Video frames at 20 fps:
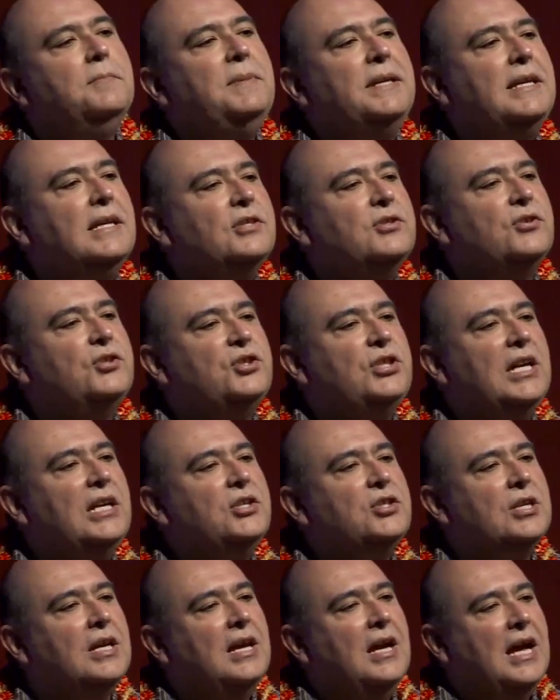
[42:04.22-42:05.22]
it begins to
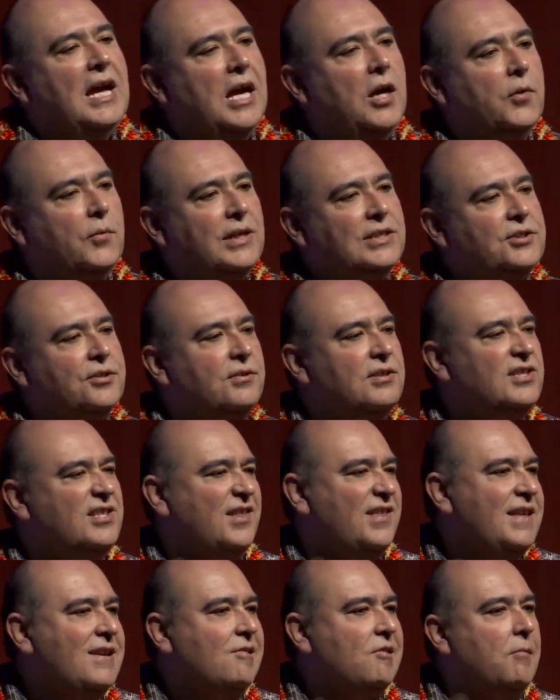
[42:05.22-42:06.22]
change how restaurants
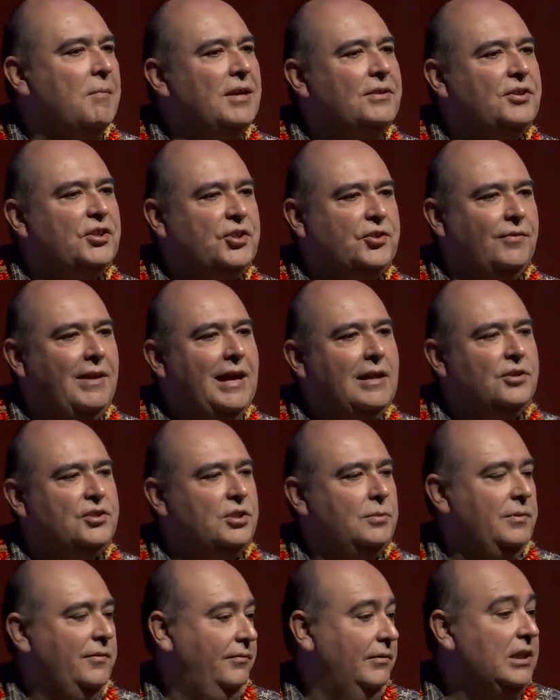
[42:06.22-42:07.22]
think about their
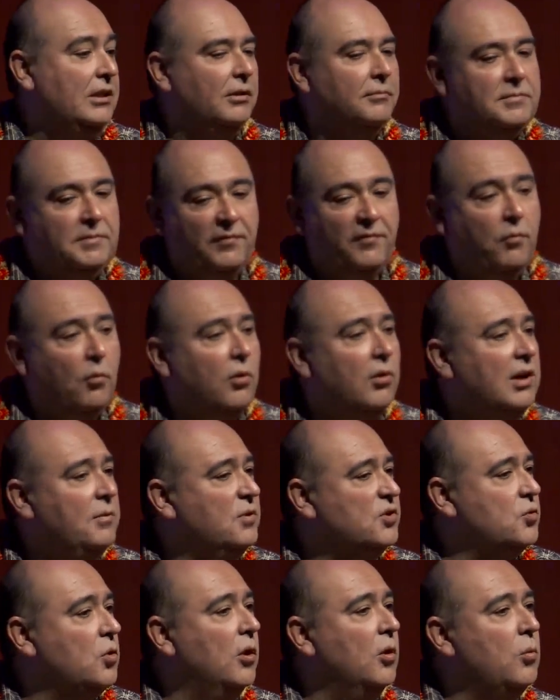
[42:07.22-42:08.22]
strategy. You know, before it
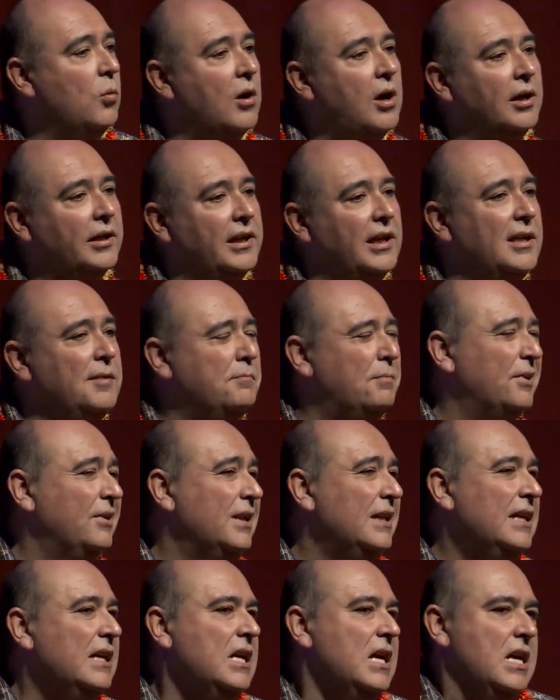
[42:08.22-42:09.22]
was all walk-in.
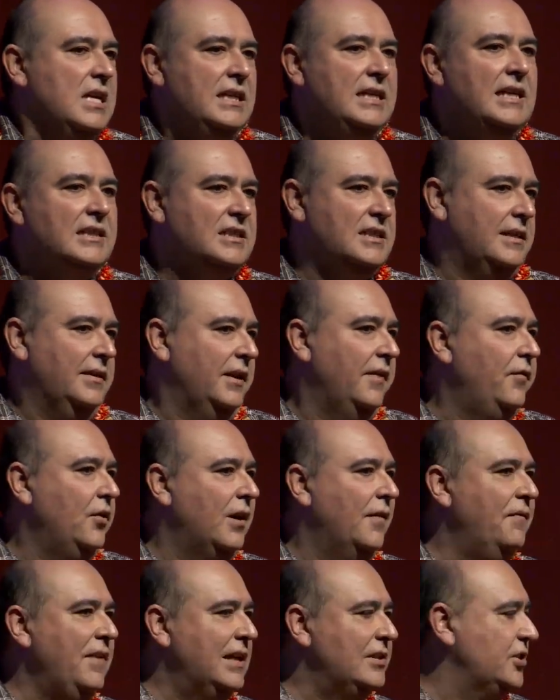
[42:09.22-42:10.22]
Yes, if
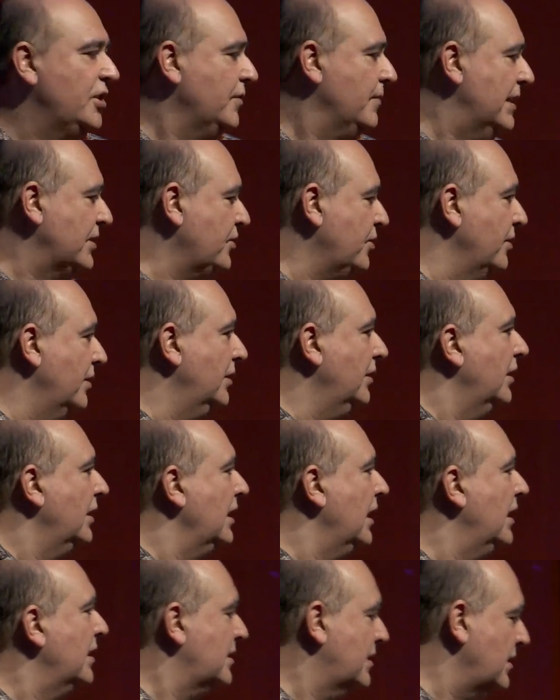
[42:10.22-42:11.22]
you're a fancy restaurant,
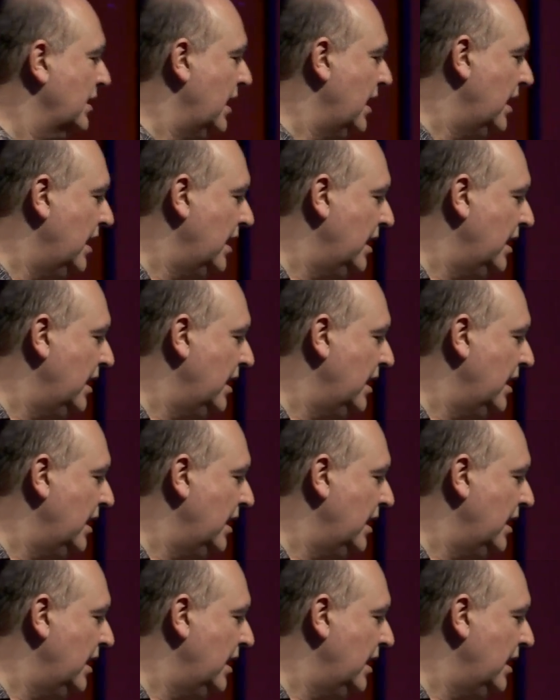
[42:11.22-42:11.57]
if